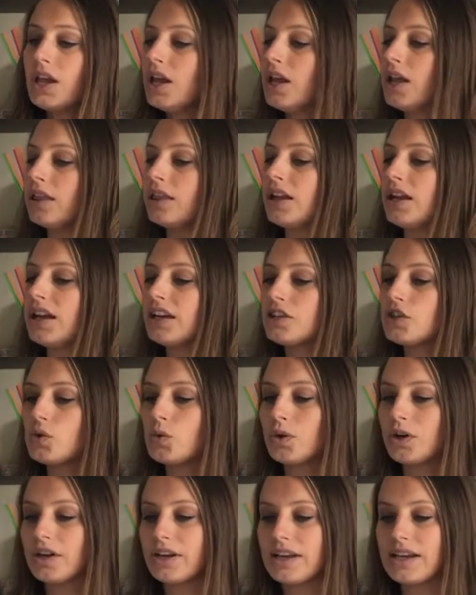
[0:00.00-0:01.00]
The next
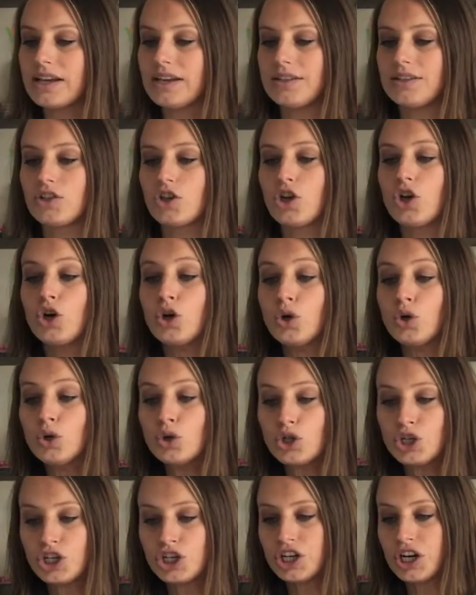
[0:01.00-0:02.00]
word is
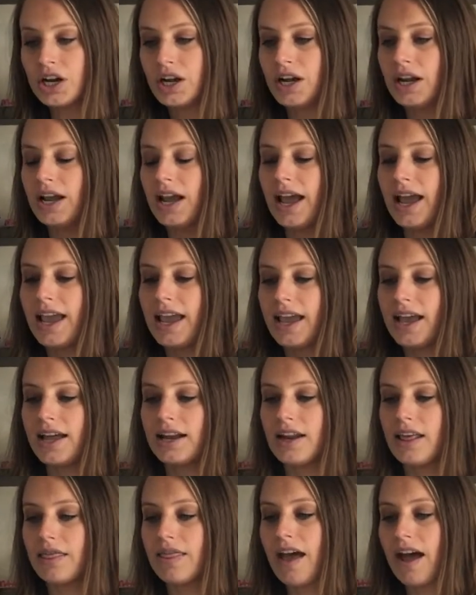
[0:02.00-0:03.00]
couche, and
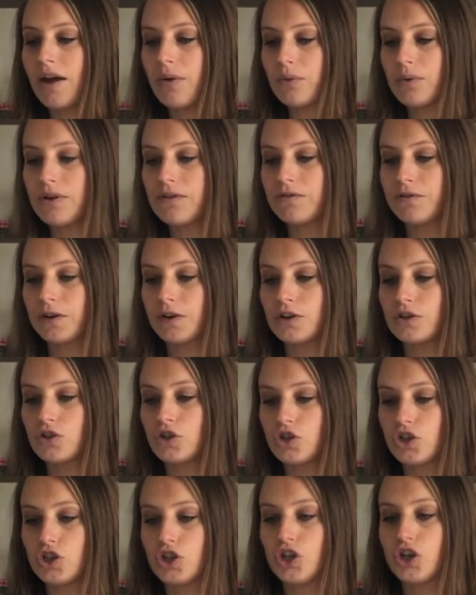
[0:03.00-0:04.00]
that
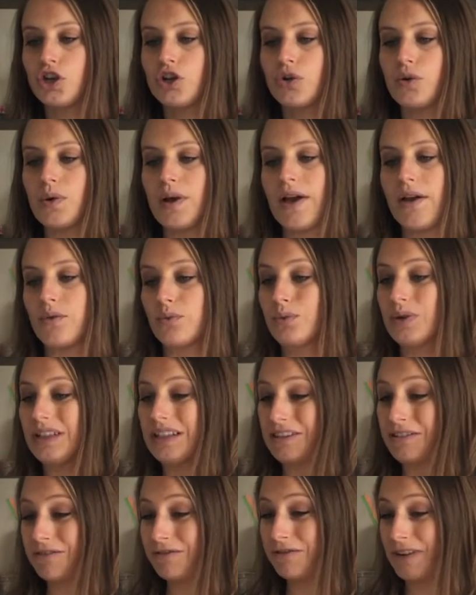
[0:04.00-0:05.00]
refers to a
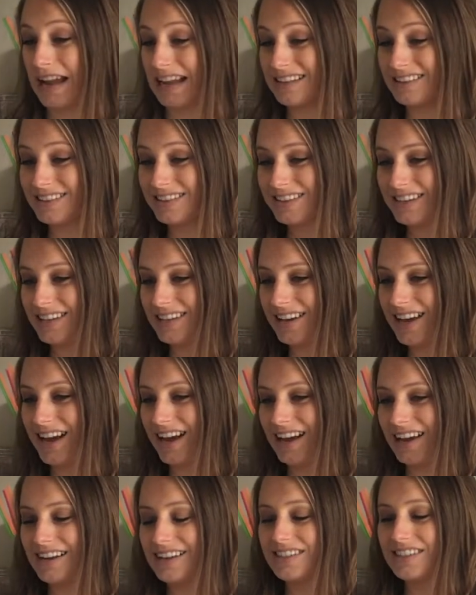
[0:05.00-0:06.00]
really fancy
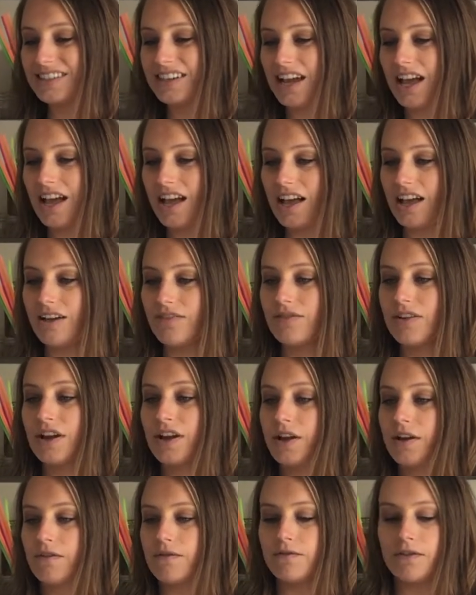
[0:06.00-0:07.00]
kind of
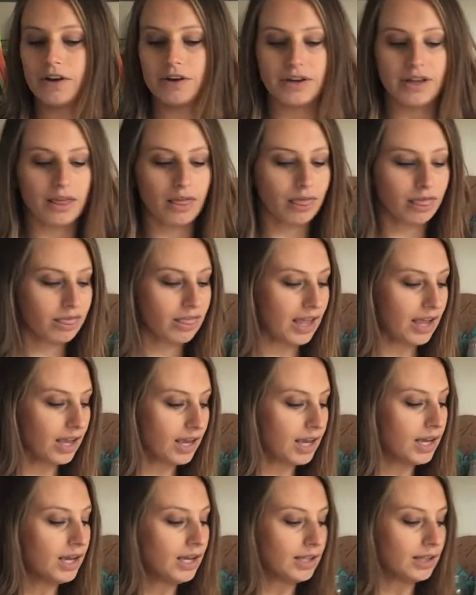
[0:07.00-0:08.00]
very thick
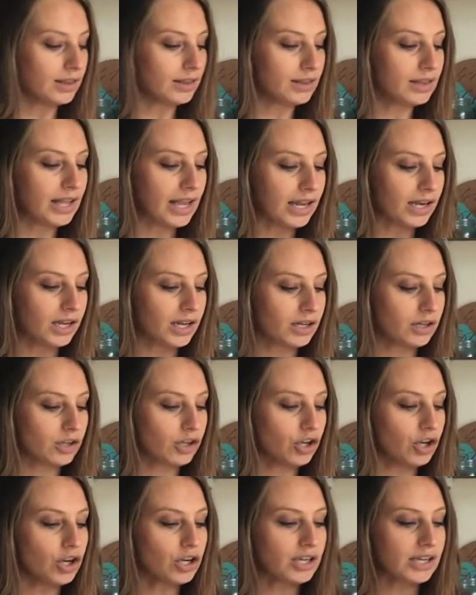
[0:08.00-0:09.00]
linen
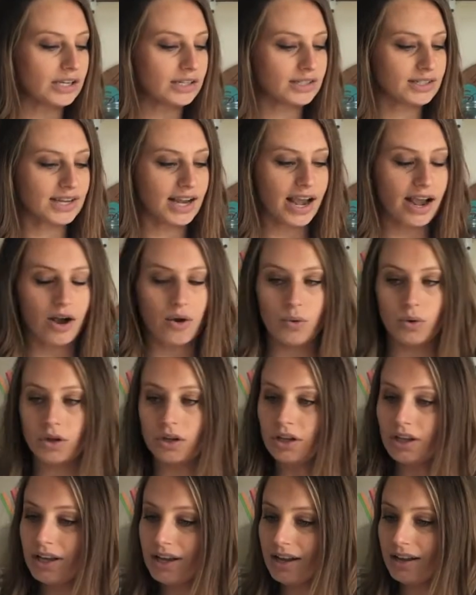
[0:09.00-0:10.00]
cooking
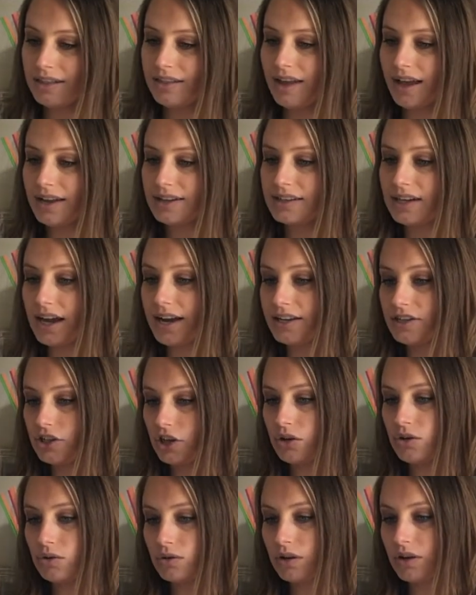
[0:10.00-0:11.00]
towel that I
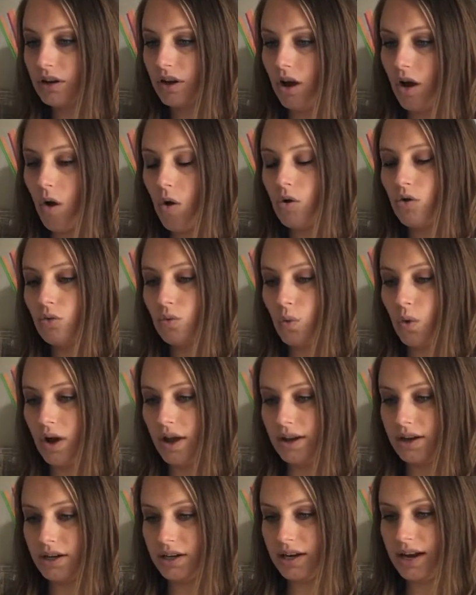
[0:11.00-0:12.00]
don't own
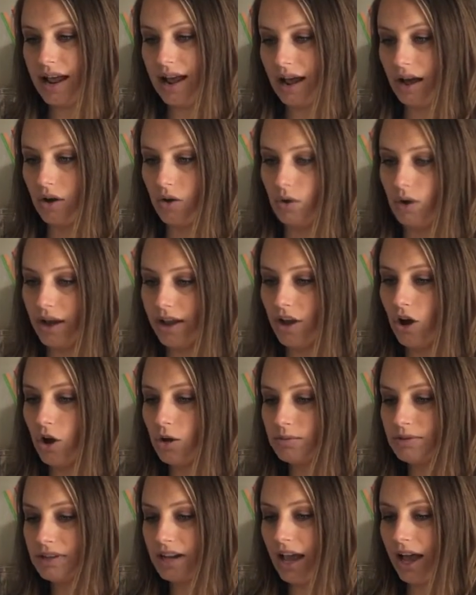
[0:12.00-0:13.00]
one now. I
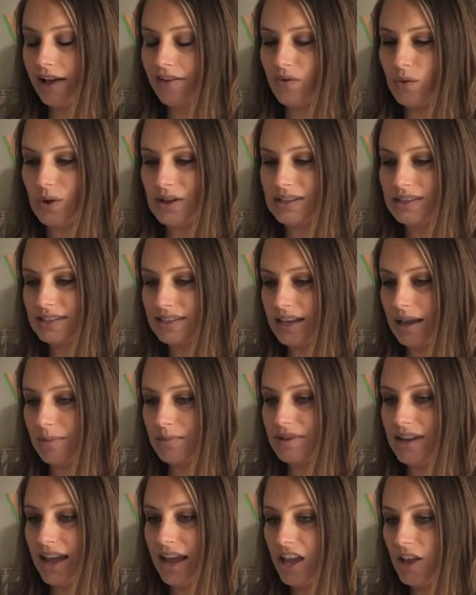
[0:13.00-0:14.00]
hope to have one
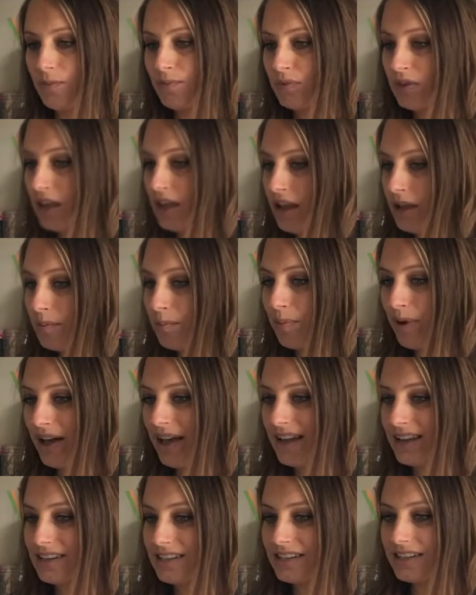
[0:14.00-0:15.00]
someday,
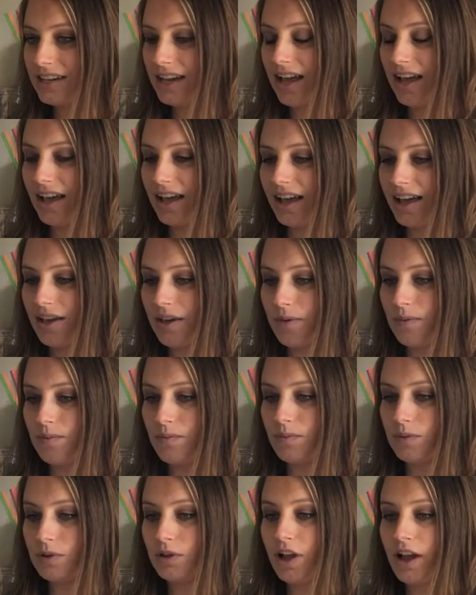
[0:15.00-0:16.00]
but a
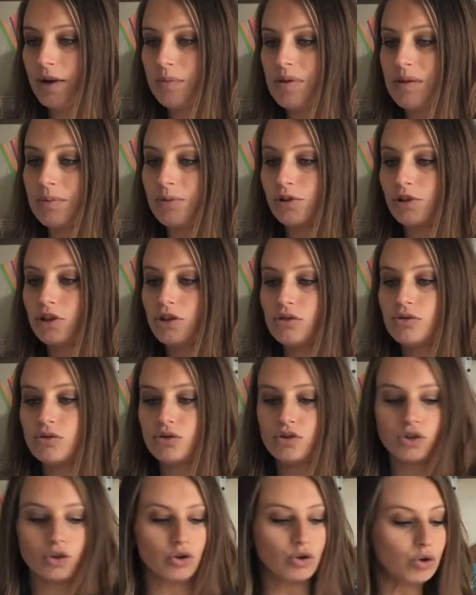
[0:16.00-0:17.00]
lot of people
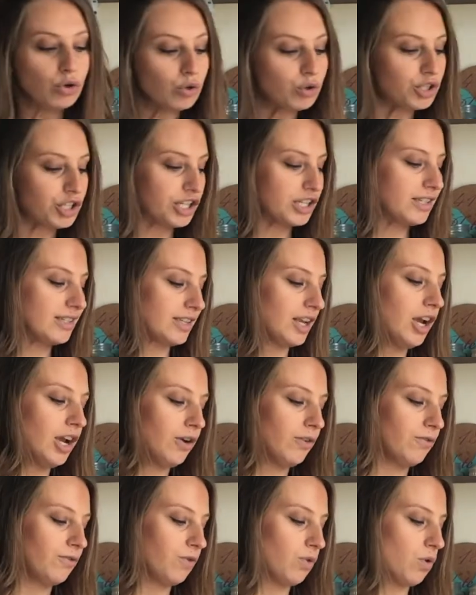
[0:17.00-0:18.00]
use couches
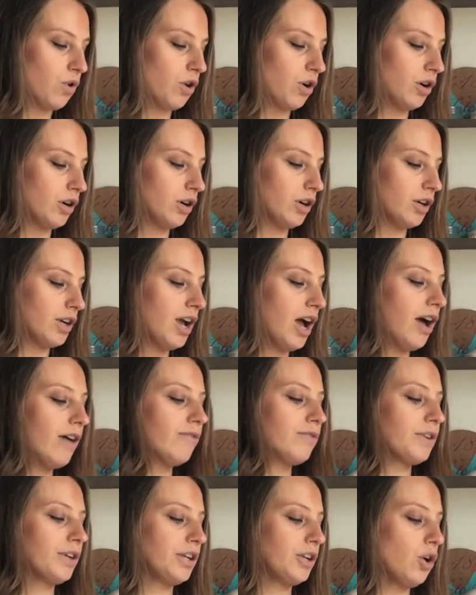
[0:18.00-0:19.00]
for
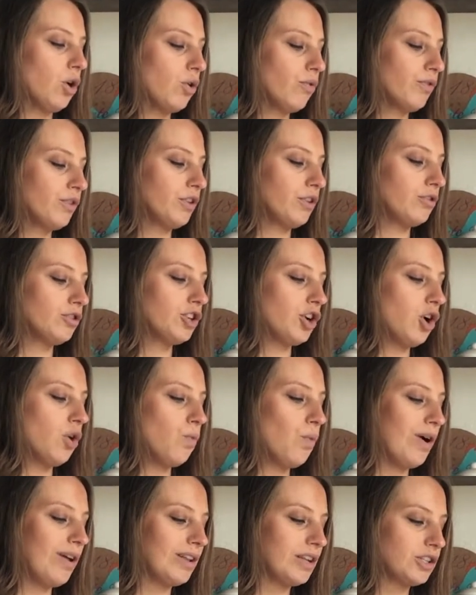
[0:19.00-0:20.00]
covering over their dough
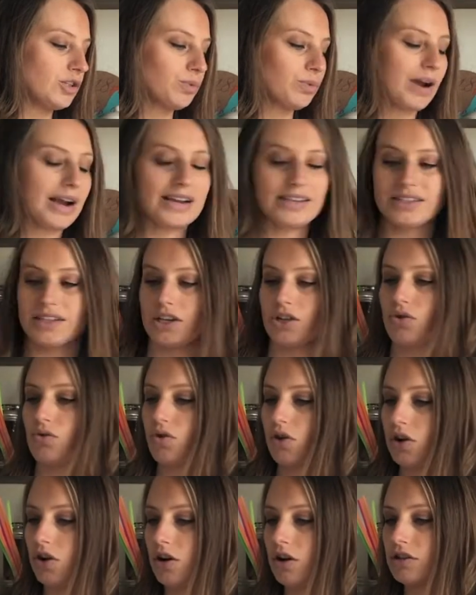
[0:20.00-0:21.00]
while it's rising. You
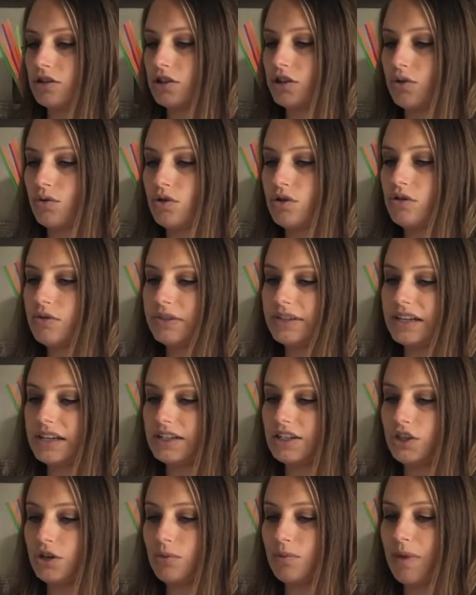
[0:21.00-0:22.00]
can also use it
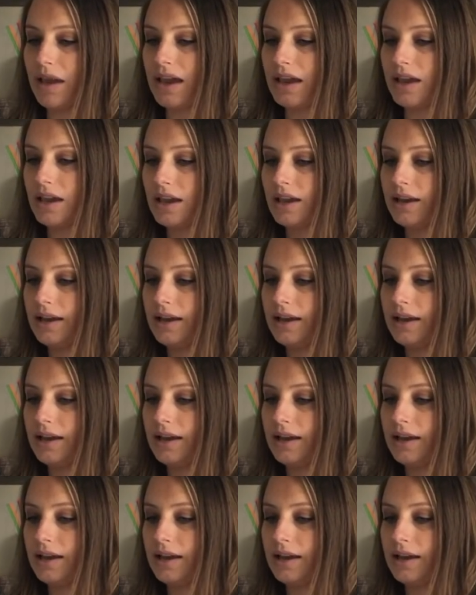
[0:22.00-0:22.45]
to make